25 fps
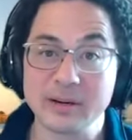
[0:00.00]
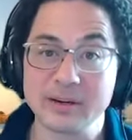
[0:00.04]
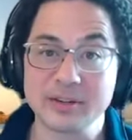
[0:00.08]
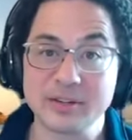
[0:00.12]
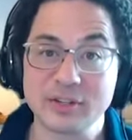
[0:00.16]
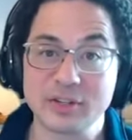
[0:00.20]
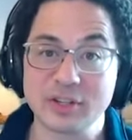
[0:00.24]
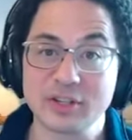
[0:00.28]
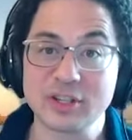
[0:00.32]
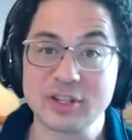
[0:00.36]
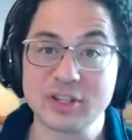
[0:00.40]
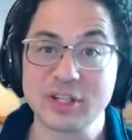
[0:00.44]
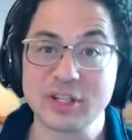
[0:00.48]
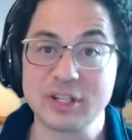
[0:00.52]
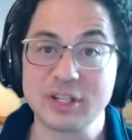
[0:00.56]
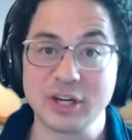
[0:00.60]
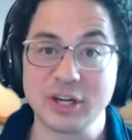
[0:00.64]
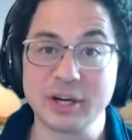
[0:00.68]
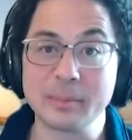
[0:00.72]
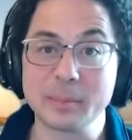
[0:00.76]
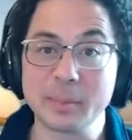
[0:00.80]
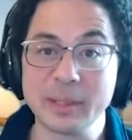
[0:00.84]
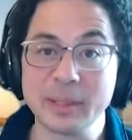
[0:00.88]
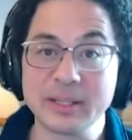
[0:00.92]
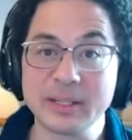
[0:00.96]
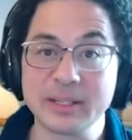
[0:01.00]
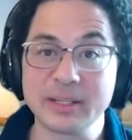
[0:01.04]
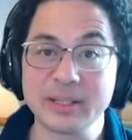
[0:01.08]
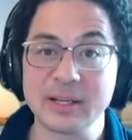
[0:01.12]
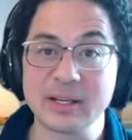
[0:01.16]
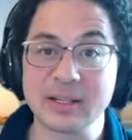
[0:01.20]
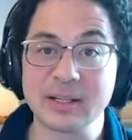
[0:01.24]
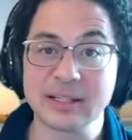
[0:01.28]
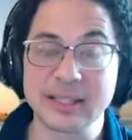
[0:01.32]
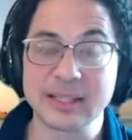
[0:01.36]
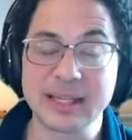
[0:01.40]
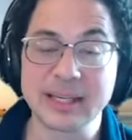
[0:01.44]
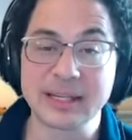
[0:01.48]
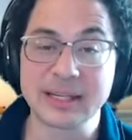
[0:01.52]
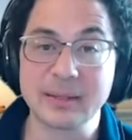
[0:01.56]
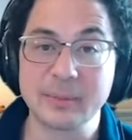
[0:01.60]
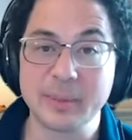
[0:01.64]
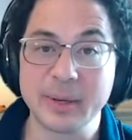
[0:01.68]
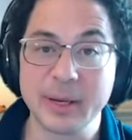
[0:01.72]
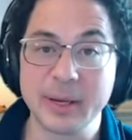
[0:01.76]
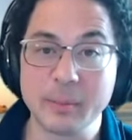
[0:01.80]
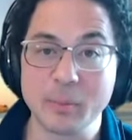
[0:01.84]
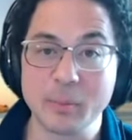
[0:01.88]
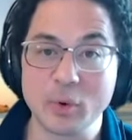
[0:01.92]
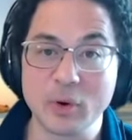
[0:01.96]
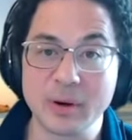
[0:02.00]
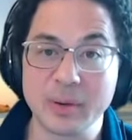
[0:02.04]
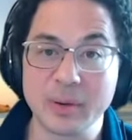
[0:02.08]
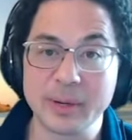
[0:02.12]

is just to jump into a little bit more